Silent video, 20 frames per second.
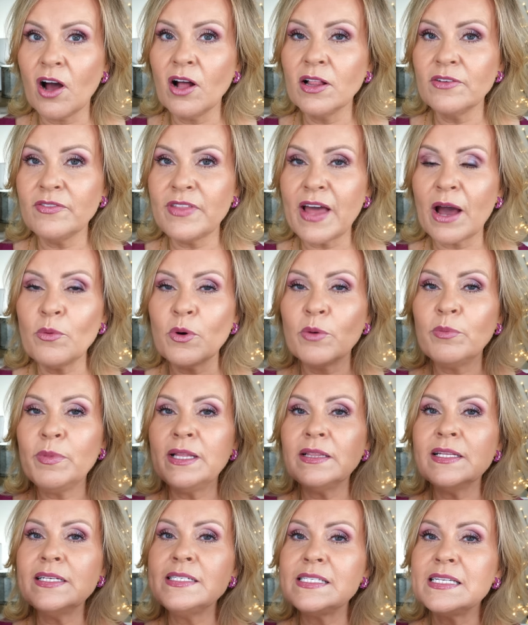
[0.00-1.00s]
all of that will be
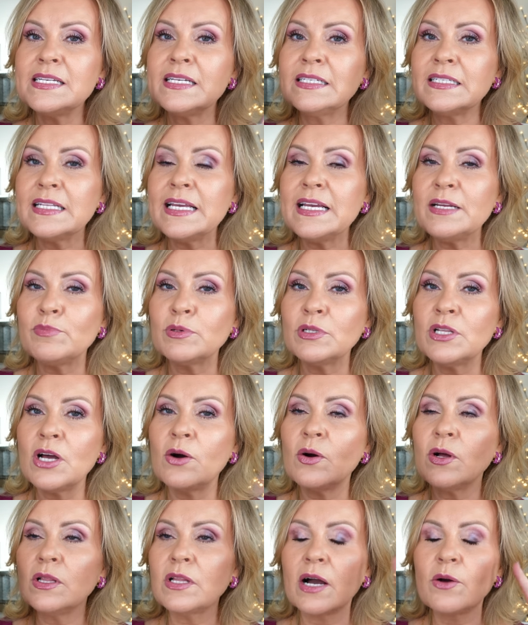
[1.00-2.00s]
listed and linked
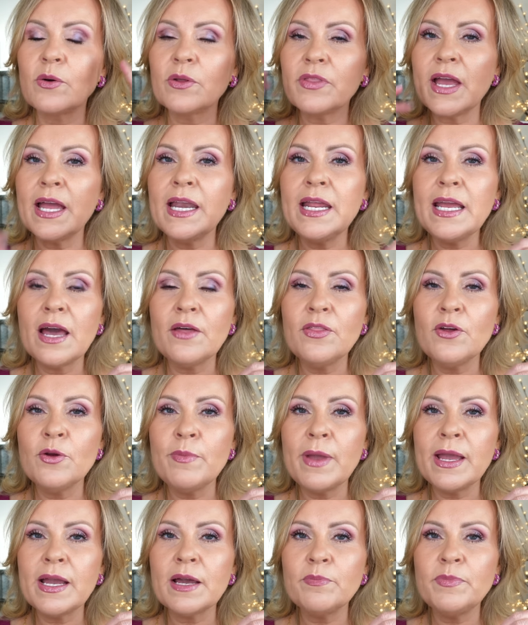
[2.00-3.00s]
below, along with any other
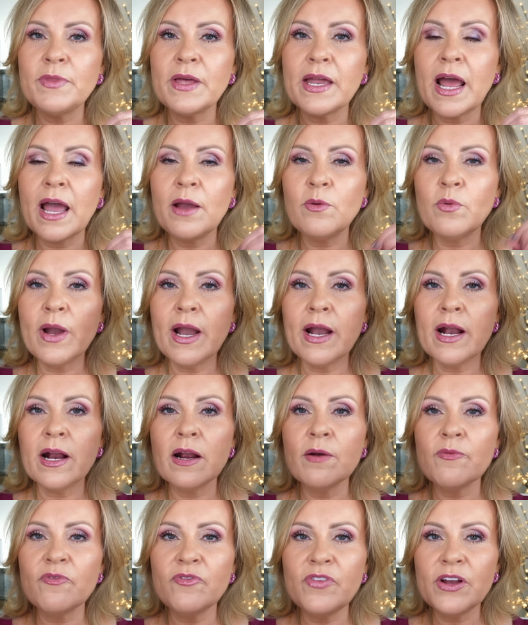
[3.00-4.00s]
makeup that I
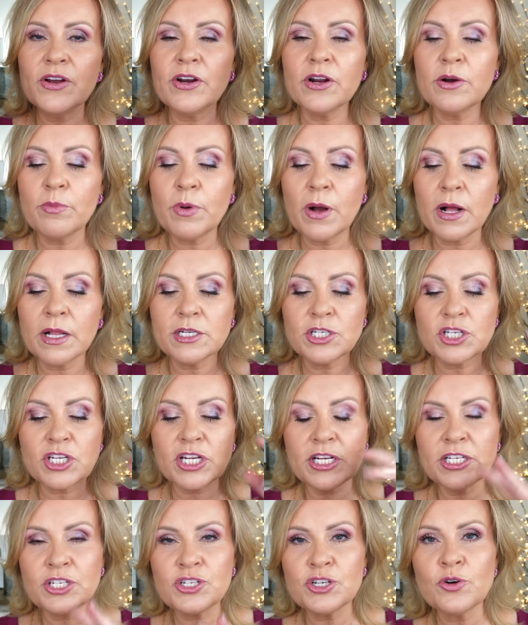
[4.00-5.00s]
wear, fingernail polish,
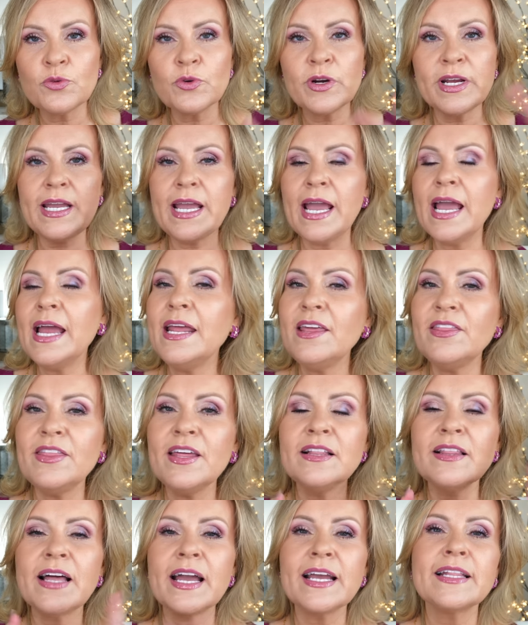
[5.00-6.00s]
jewelry,
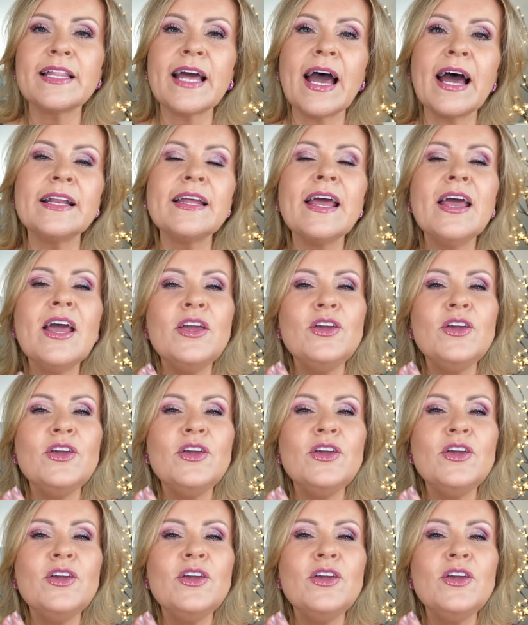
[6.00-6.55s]
anything like that.